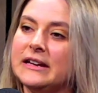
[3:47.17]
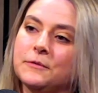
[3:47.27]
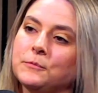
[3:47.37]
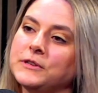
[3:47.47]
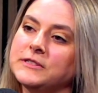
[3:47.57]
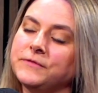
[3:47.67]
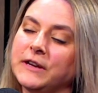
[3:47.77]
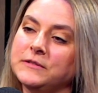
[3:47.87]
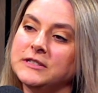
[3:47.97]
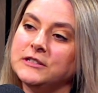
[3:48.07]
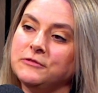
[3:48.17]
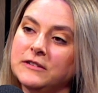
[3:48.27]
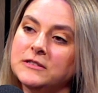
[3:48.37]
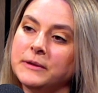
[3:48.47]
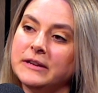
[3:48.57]
was founded around
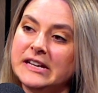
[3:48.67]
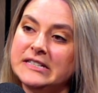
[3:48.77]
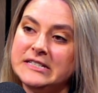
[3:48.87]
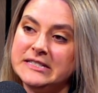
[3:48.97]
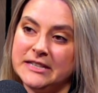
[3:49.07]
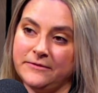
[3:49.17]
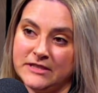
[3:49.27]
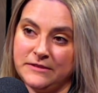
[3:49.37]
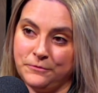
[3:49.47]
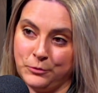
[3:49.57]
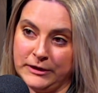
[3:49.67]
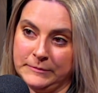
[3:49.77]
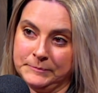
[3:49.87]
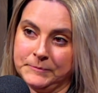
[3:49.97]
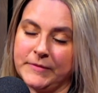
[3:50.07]
about 1874
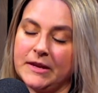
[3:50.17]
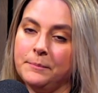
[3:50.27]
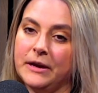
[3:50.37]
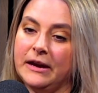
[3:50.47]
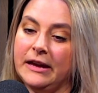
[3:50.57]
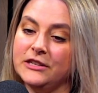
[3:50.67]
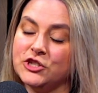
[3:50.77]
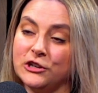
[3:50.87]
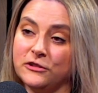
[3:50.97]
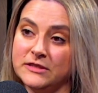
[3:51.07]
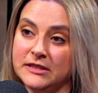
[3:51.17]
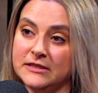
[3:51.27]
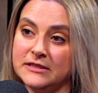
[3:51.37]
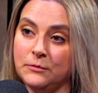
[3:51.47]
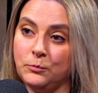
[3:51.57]
by Charles Innes
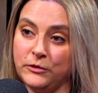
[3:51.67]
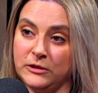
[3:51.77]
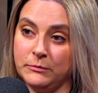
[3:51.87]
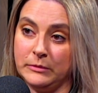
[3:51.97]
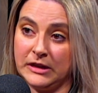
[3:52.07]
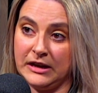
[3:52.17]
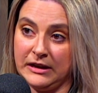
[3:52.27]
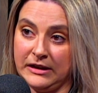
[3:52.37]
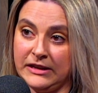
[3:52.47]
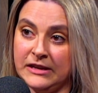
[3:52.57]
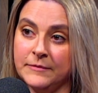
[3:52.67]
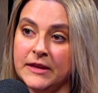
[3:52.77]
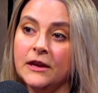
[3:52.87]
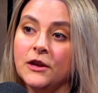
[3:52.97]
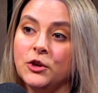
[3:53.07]
and William Mackay,
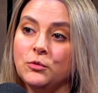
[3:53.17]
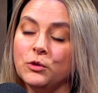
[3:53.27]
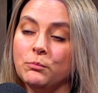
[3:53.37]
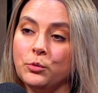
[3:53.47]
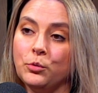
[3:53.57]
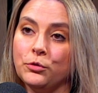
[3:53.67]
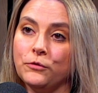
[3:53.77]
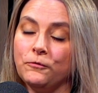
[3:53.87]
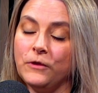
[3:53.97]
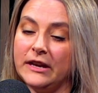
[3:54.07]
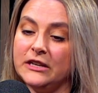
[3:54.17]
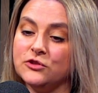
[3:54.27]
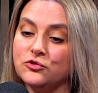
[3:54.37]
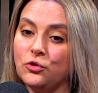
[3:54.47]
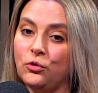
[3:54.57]
who were both very
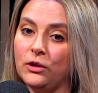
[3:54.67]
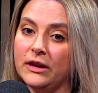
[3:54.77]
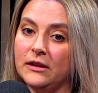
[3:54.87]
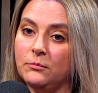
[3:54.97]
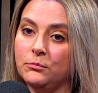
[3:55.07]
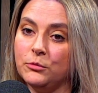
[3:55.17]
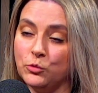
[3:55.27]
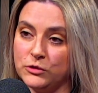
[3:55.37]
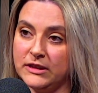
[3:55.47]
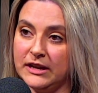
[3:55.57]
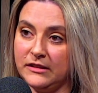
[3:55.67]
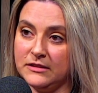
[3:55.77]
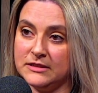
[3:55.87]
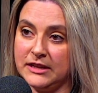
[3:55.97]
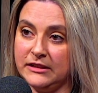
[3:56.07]
strong in promoting the Highlands
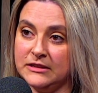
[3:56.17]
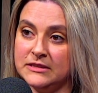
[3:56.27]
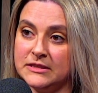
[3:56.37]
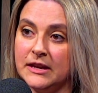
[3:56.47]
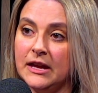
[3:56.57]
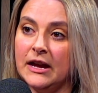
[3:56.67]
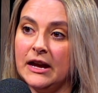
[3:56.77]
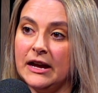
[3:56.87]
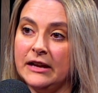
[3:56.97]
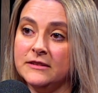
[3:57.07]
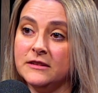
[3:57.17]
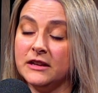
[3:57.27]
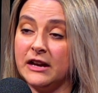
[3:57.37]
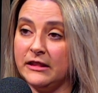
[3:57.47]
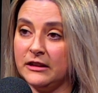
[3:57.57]
and Islands and the
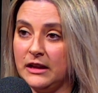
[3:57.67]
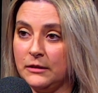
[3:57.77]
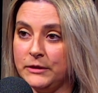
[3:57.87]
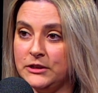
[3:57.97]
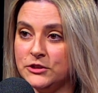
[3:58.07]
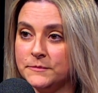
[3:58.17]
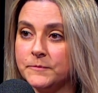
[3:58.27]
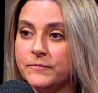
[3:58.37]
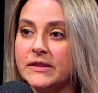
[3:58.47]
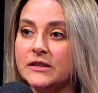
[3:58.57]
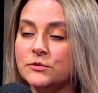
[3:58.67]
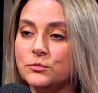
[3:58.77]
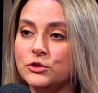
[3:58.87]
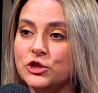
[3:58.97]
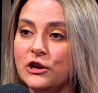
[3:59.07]
Gaelic language. So
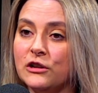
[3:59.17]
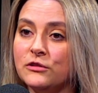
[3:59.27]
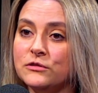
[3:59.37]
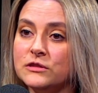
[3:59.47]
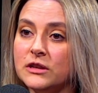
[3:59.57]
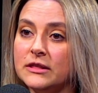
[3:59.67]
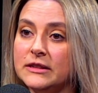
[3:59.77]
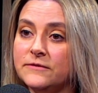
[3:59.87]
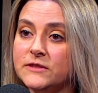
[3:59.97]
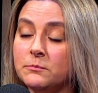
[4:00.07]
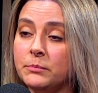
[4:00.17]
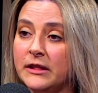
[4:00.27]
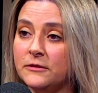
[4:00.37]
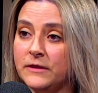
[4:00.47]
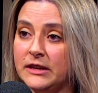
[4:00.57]
Charles lived in
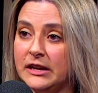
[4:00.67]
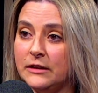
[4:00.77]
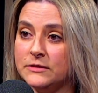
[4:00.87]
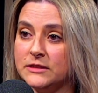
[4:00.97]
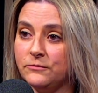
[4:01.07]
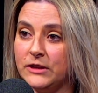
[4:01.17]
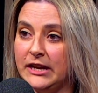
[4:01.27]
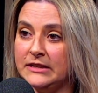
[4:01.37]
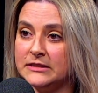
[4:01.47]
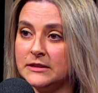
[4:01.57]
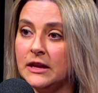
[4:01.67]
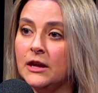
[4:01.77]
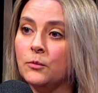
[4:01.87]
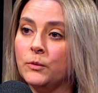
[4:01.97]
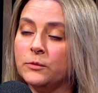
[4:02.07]
Ballyferry House in Inverness,
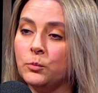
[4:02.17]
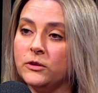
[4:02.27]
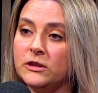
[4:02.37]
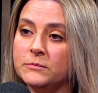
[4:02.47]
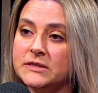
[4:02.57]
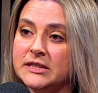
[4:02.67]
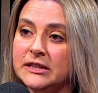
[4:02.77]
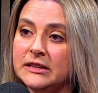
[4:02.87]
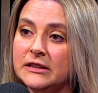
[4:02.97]
with William staying in